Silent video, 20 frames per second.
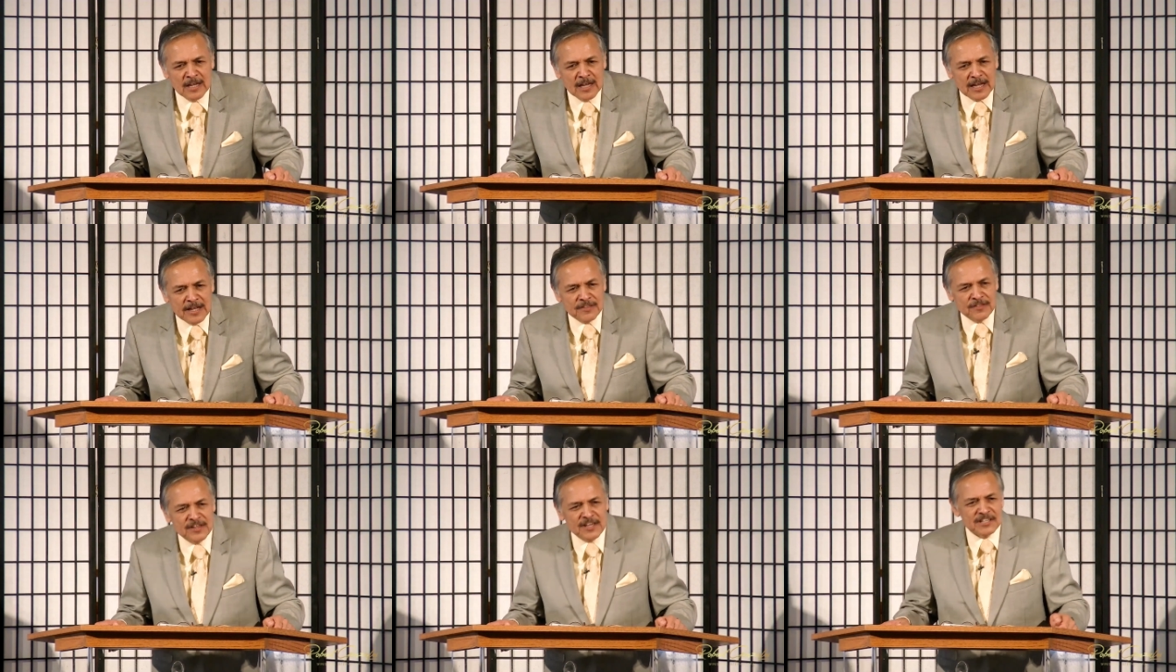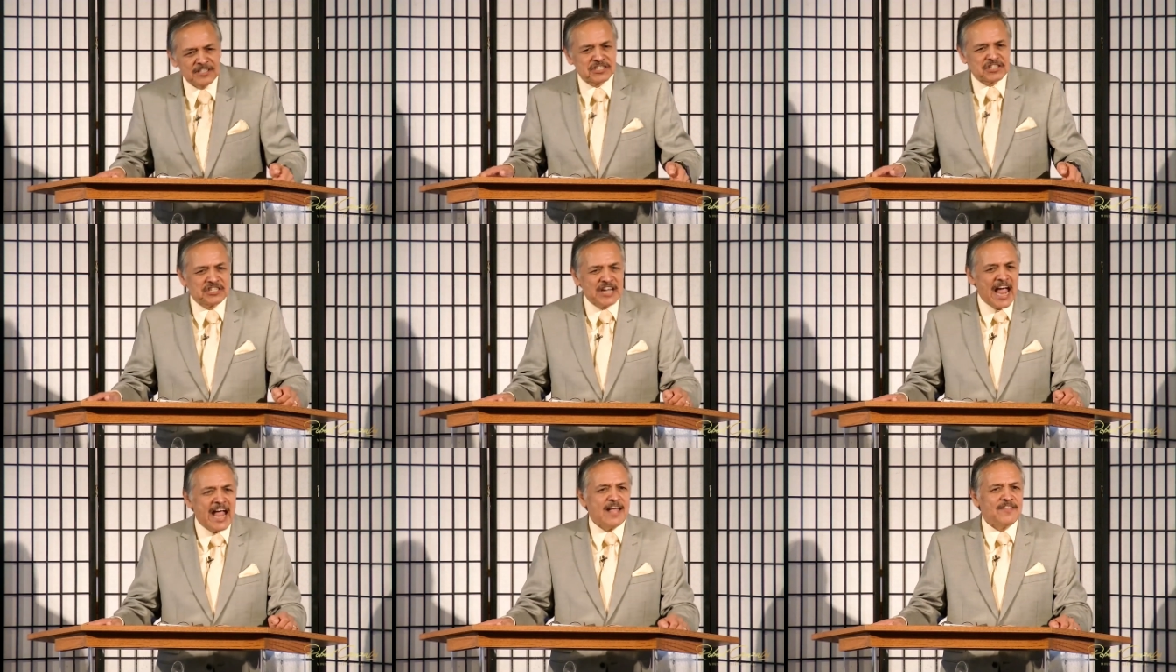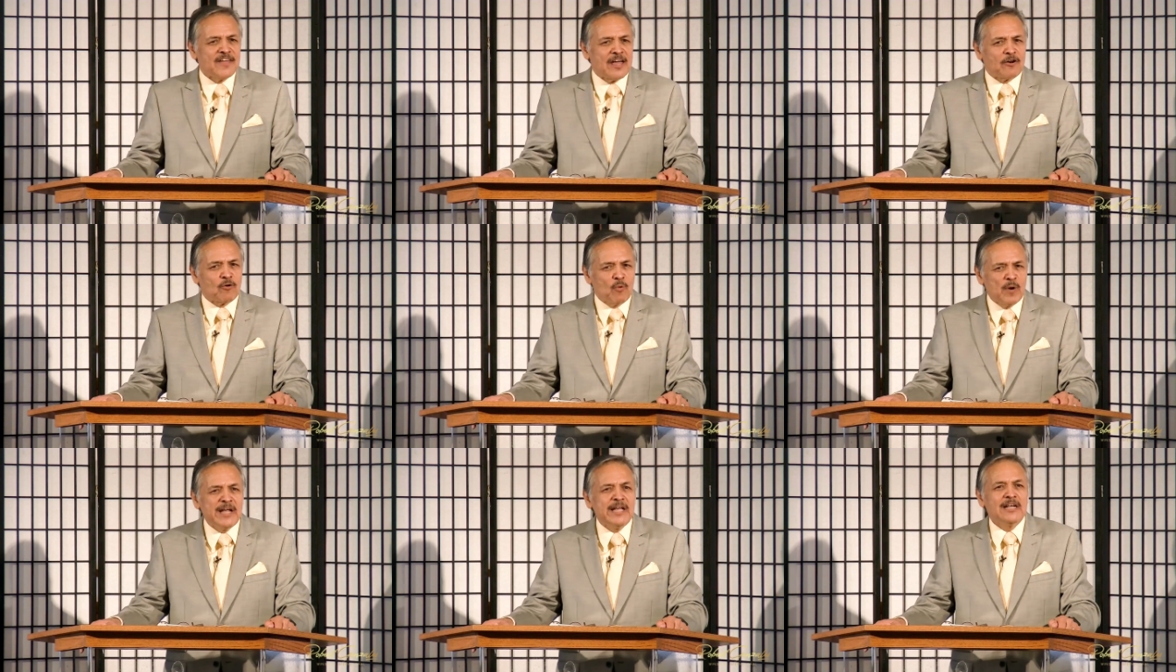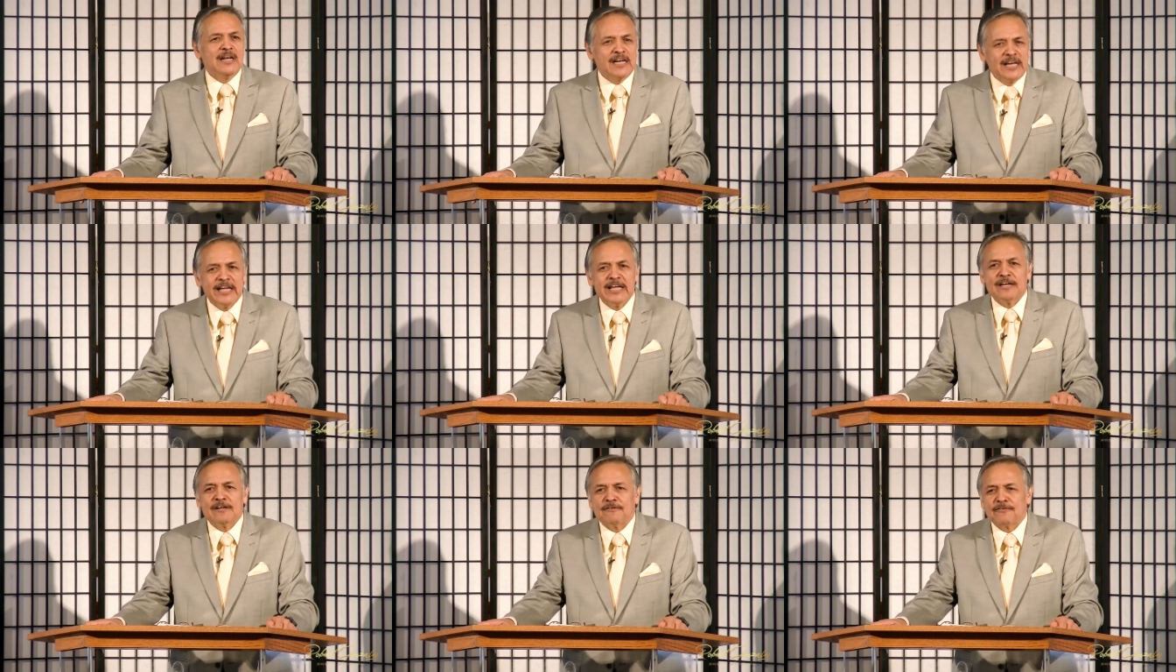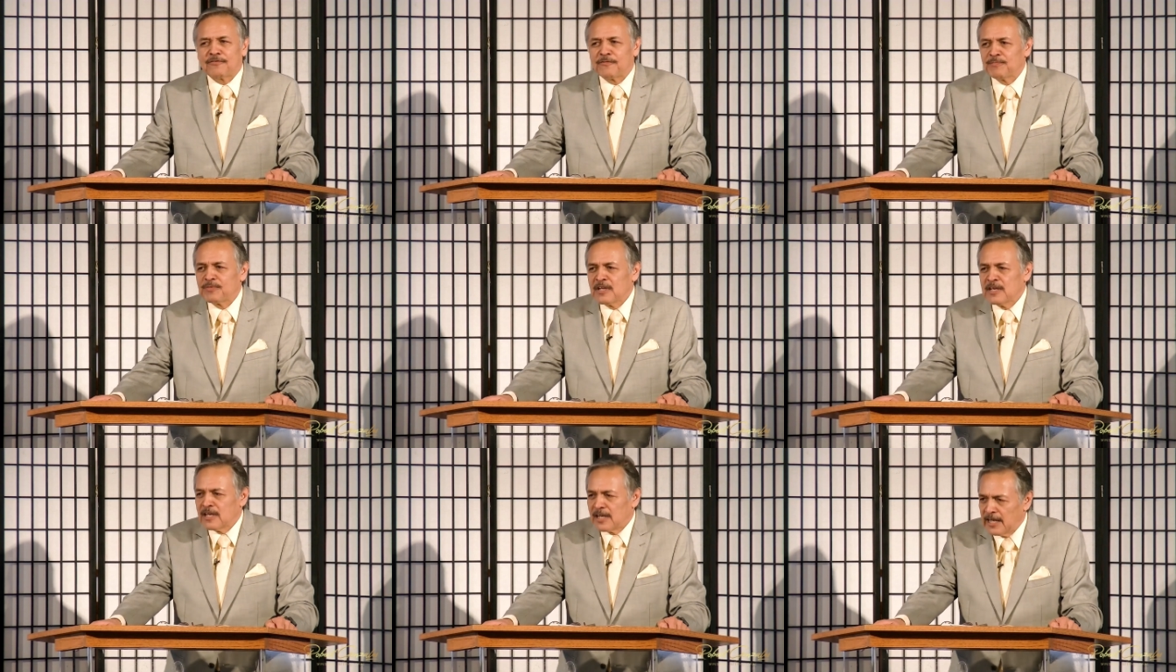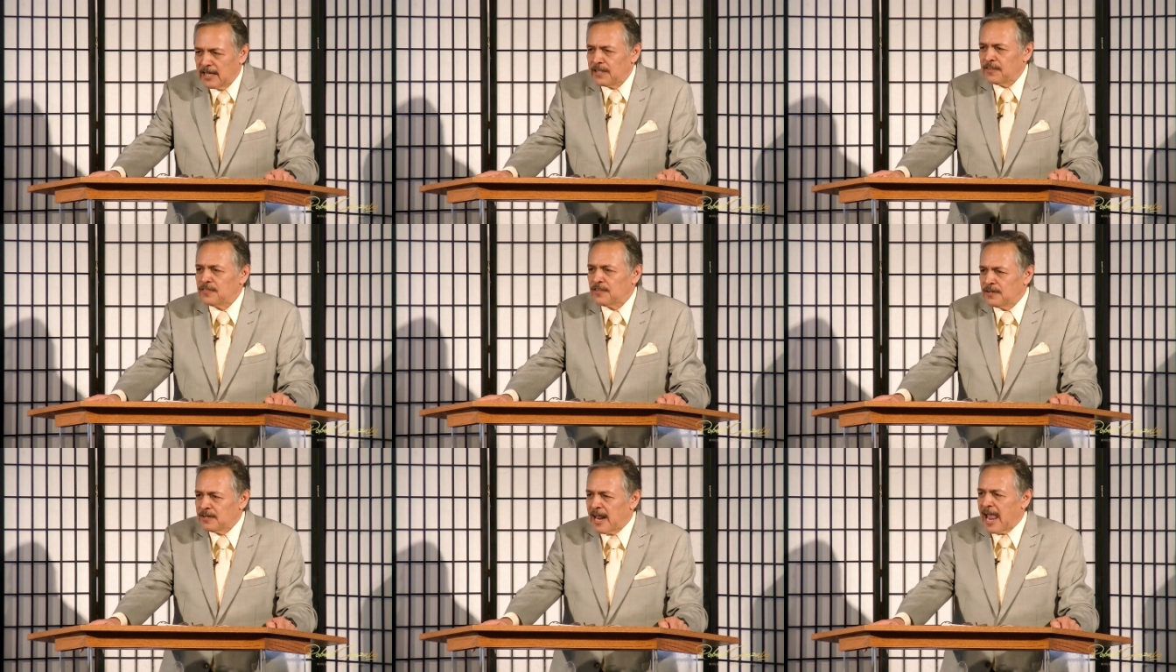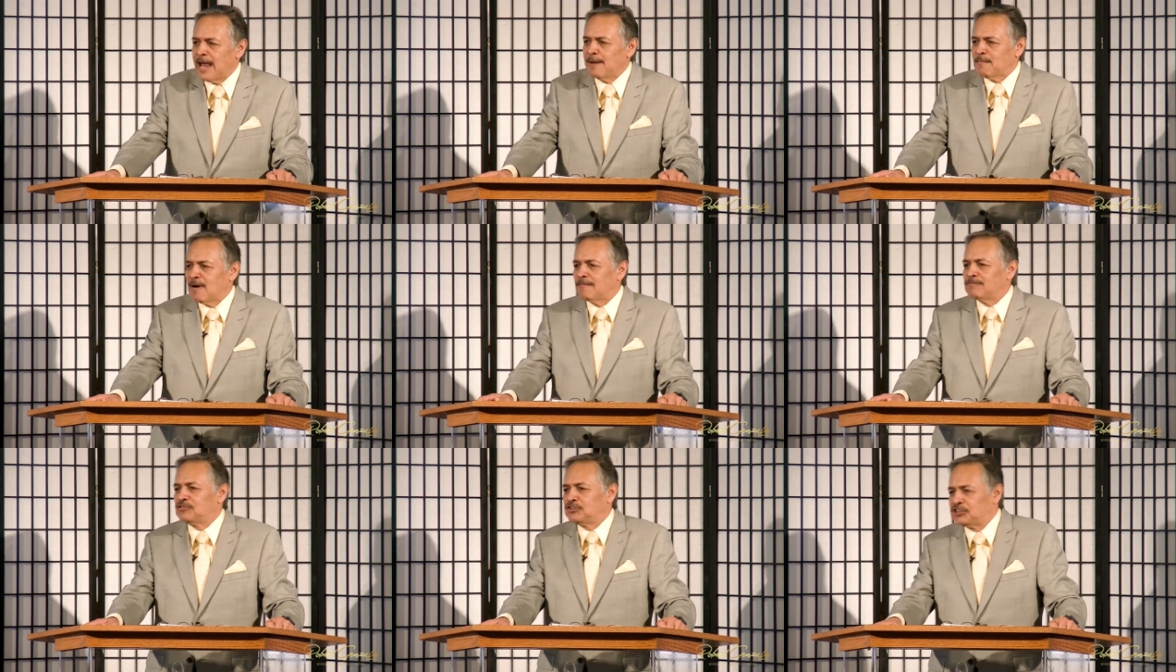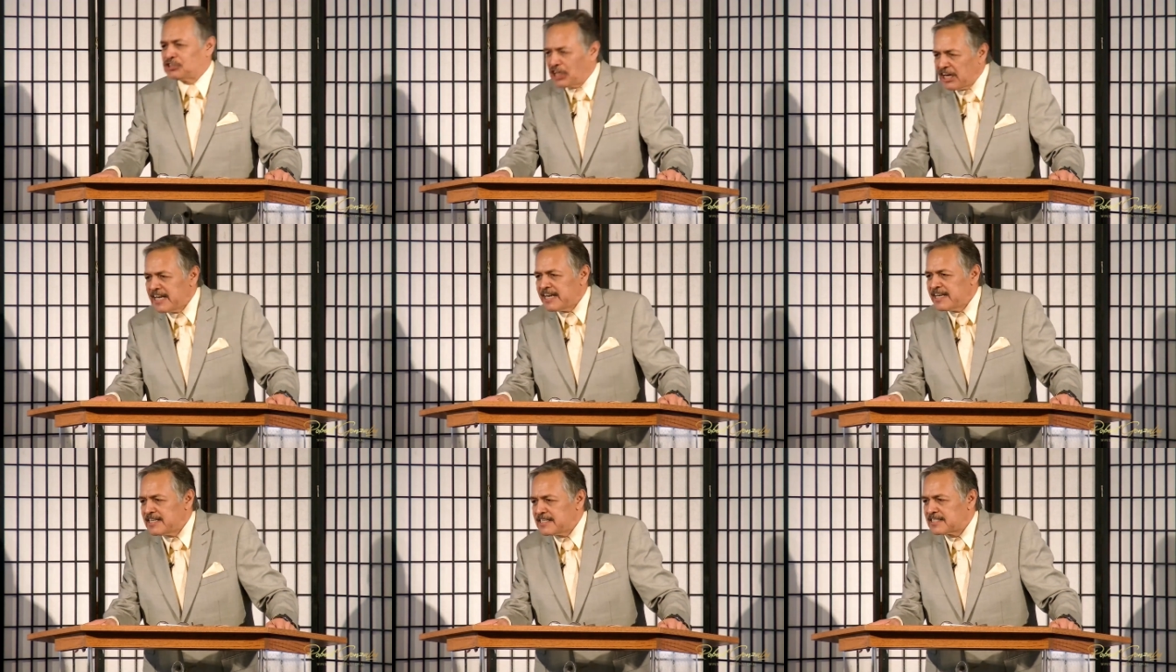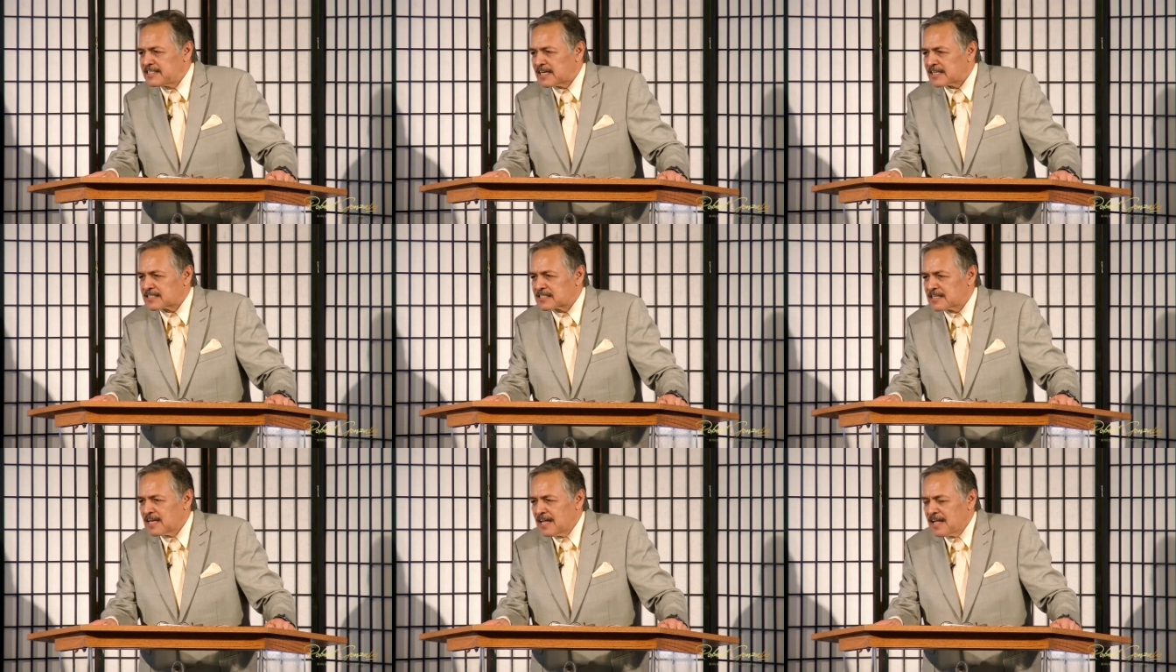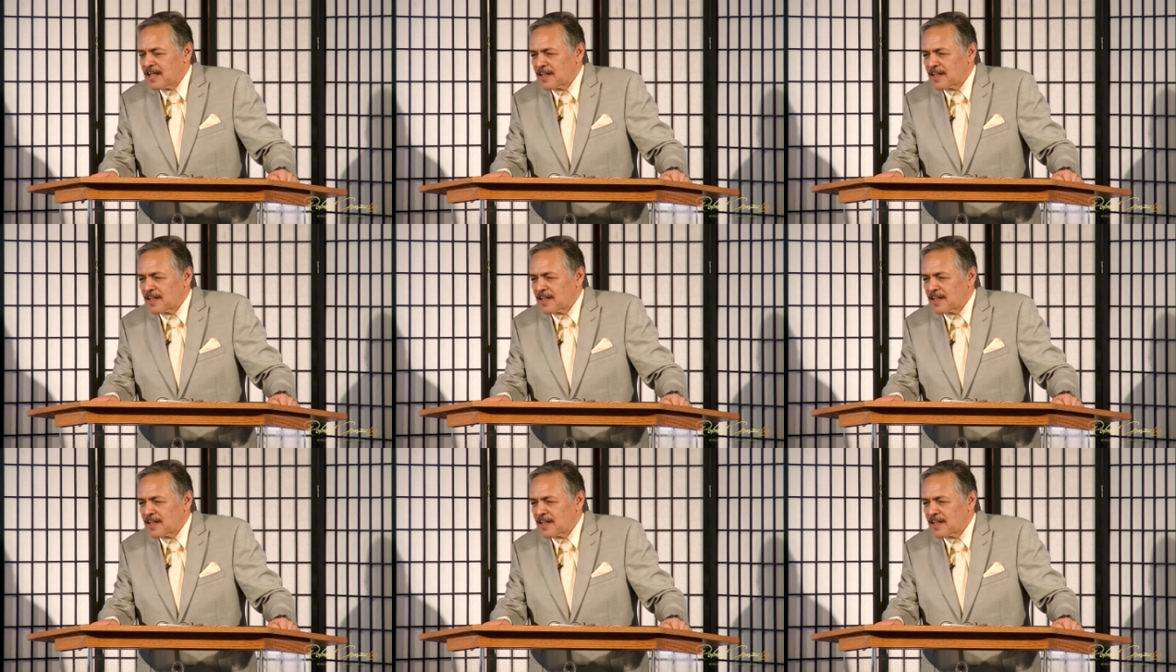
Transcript: in this day that we live in the name of Jesus,